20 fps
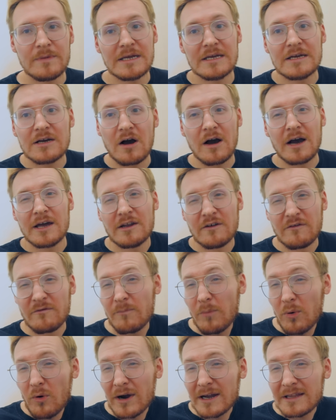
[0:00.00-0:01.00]
be kind
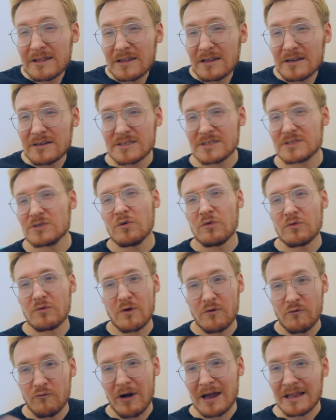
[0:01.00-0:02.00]
of pointless
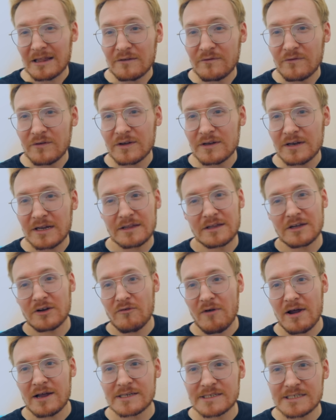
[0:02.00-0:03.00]
or irrelevant in the
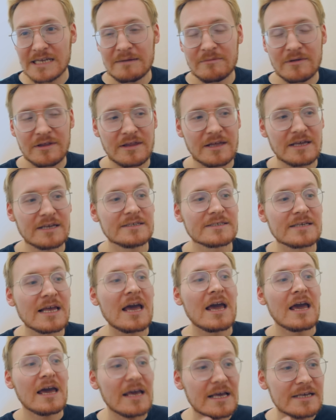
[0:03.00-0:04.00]
grand scheme of things
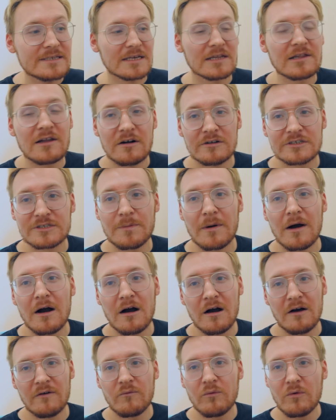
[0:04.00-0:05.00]
is a large
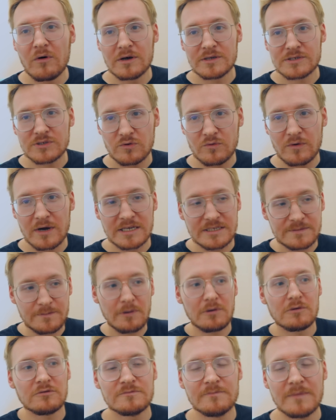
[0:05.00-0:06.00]
part of what has always
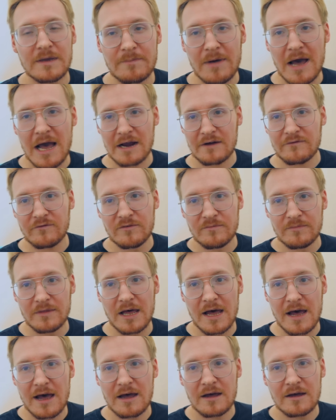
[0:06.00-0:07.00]
pulled me back from
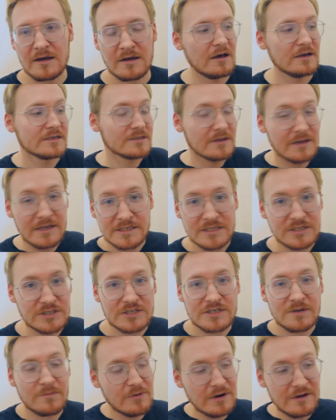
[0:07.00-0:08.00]
that. So this is
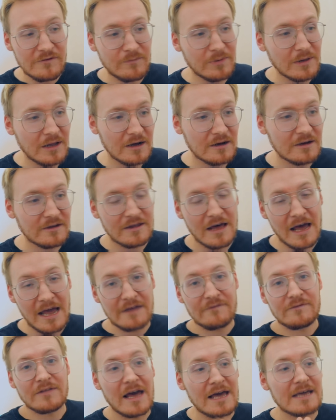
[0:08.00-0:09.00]
just a brief plug
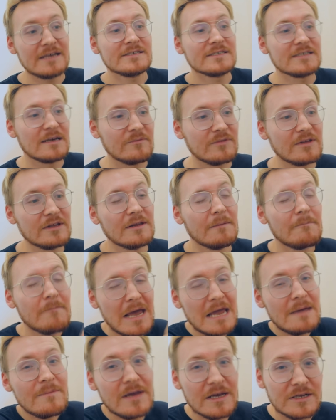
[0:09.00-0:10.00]
that if that is something that
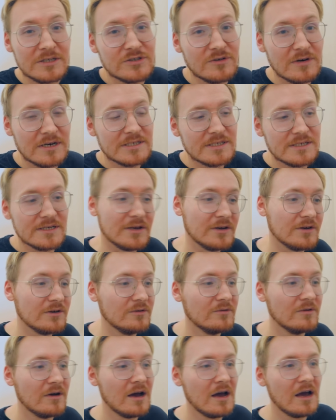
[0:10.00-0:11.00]
maybe interests
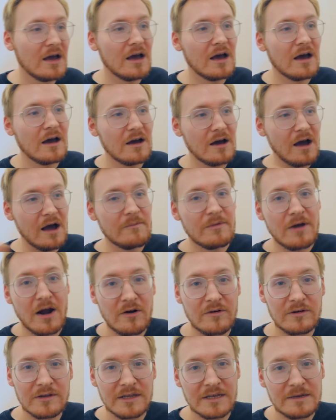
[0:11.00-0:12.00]
you, I'm
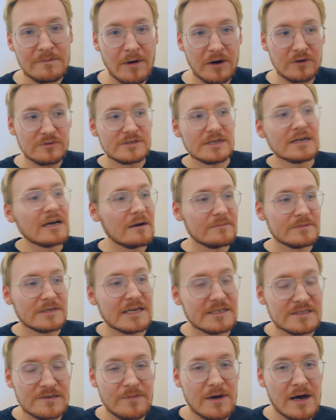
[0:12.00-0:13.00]
currently posting
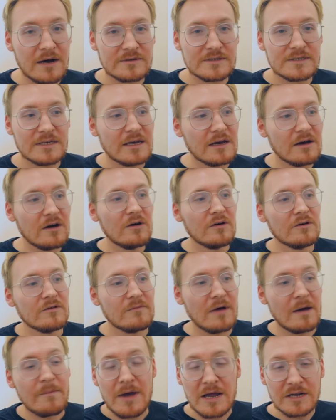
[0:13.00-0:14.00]
updates about it
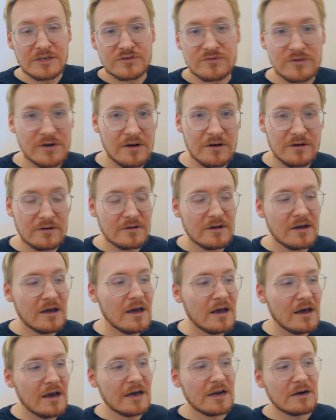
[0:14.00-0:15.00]
on my Patreon,
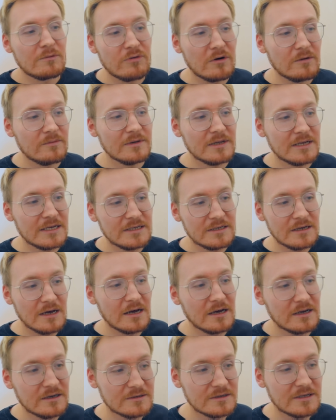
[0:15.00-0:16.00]
and I'll probably
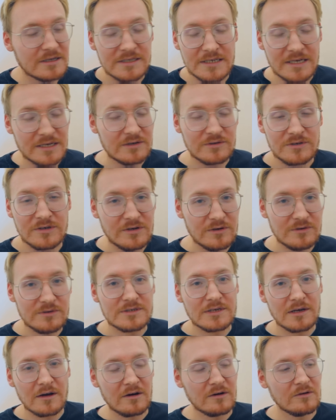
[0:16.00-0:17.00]
continue to do
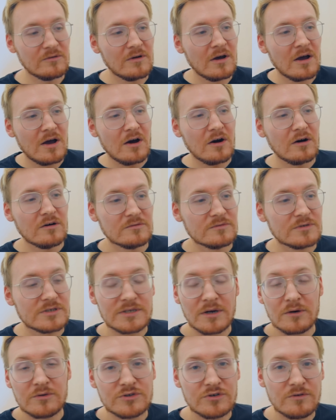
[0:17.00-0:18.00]
so on
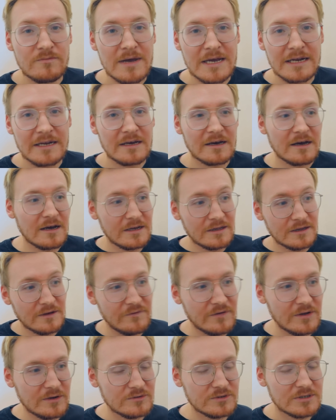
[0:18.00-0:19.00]
social media in the
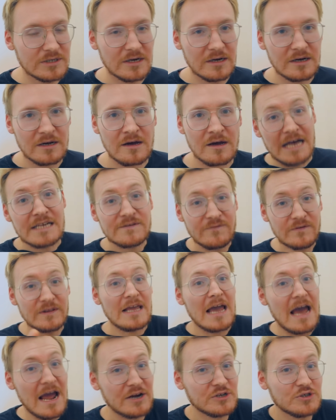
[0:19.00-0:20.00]
future. As for
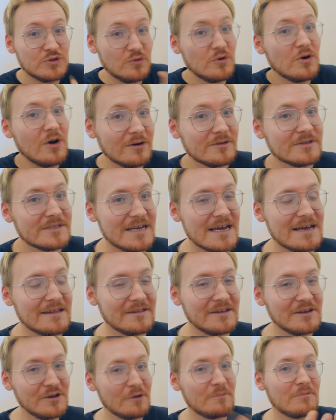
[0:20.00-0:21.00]
the actual
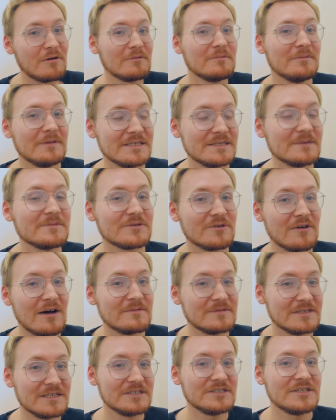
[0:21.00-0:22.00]
content that you're probably
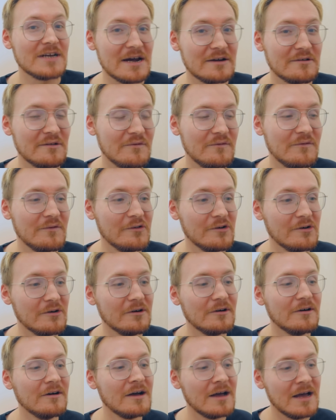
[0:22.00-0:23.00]
subscribed to this channel
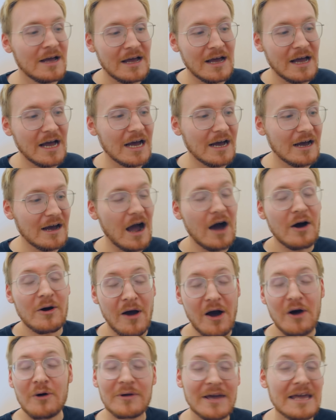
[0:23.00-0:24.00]
for,
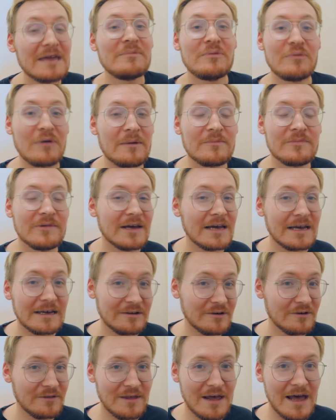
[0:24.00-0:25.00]
I'll keep you
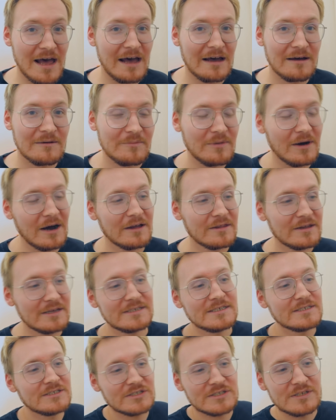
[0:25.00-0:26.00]
updated on that, but
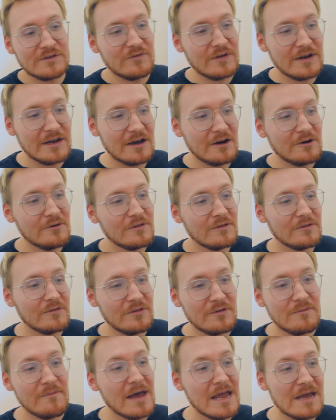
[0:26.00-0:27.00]
this is just a video
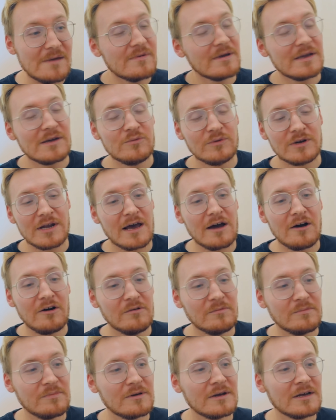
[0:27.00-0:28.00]
that maybe would
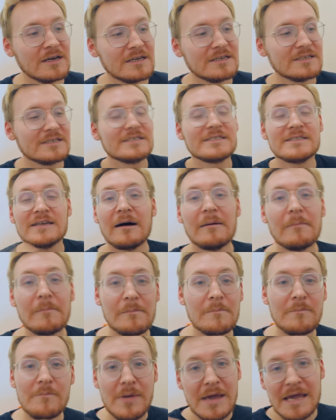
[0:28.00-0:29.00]
help
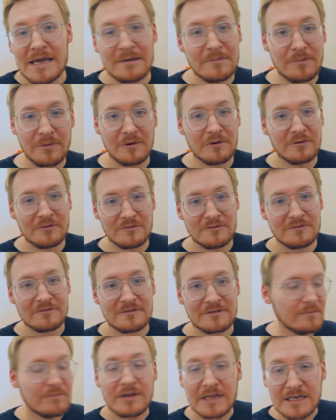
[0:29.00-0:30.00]
some people.
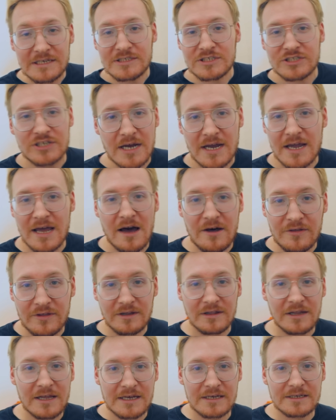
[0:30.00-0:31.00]
Please check out
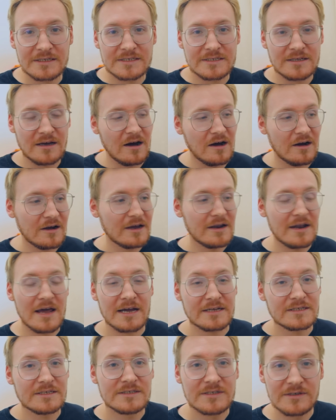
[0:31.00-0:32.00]
the links that are
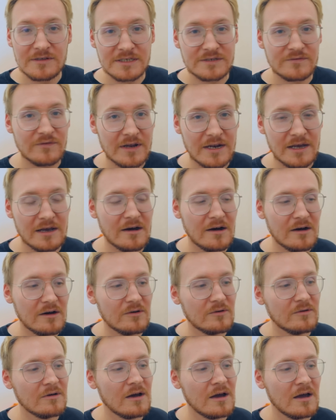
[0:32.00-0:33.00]
connected to this
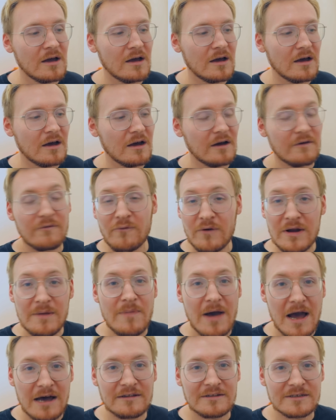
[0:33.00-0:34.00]
video, Free
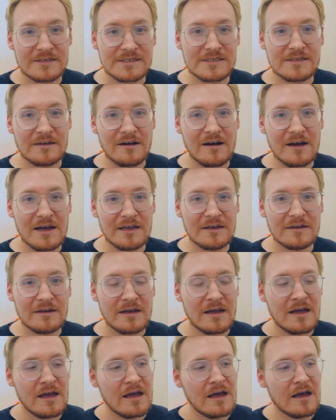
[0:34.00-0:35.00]

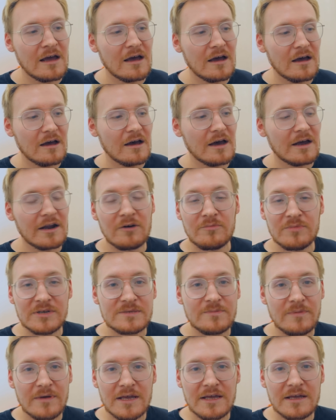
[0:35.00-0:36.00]
Palestine, and I'll be
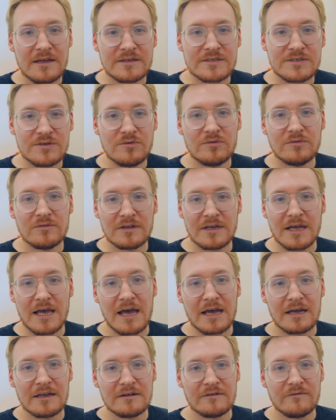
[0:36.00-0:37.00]
speaking to you all
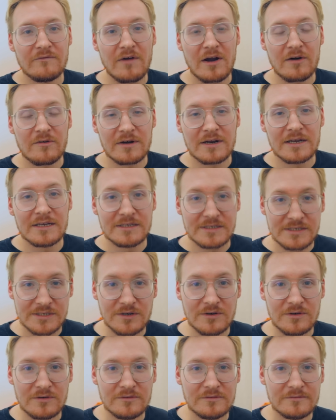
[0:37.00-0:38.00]
again very
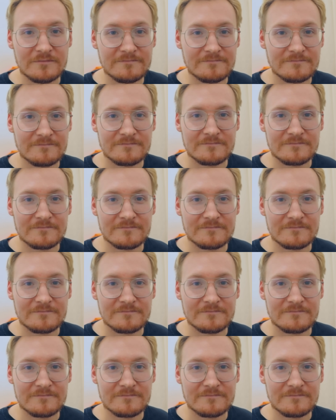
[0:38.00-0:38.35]
soon.